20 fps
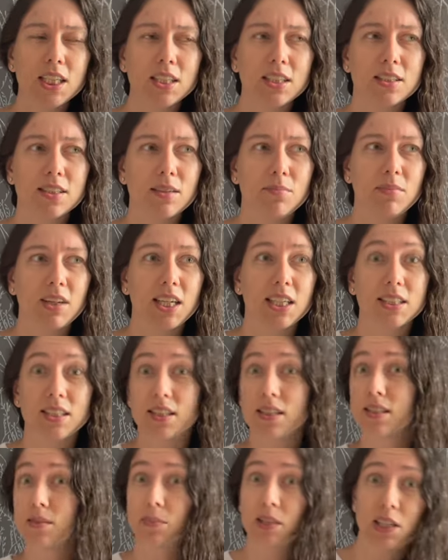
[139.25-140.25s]
because I'm like,
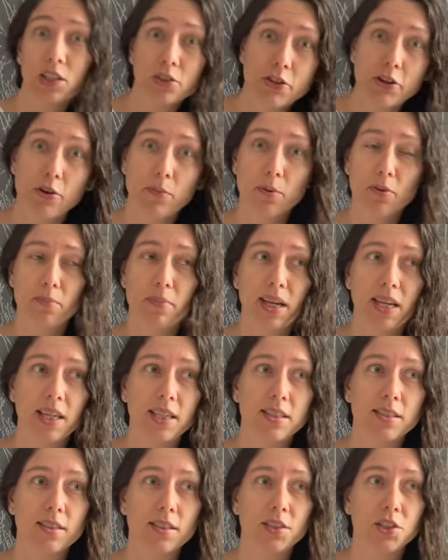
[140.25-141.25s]
did something show up on my
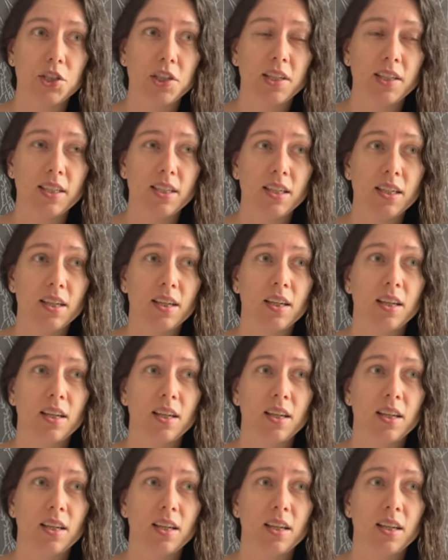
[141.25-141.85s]
ECG?